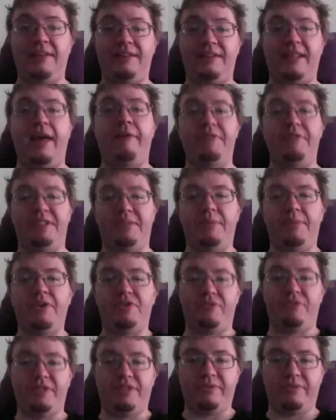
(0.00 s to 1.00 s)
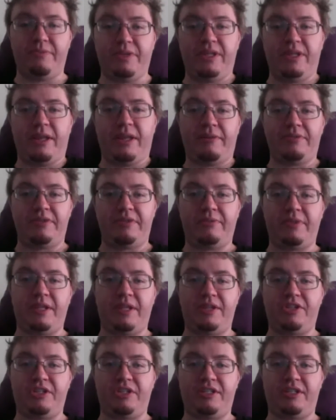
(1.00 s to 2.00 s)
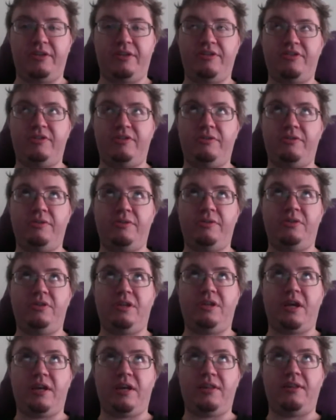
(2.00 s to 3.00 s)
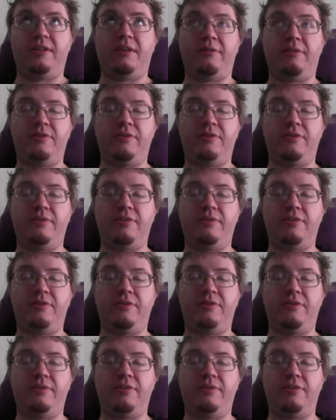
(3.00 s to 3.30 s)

that was the most recent one. That was the one that just aired. So yeah, I think that was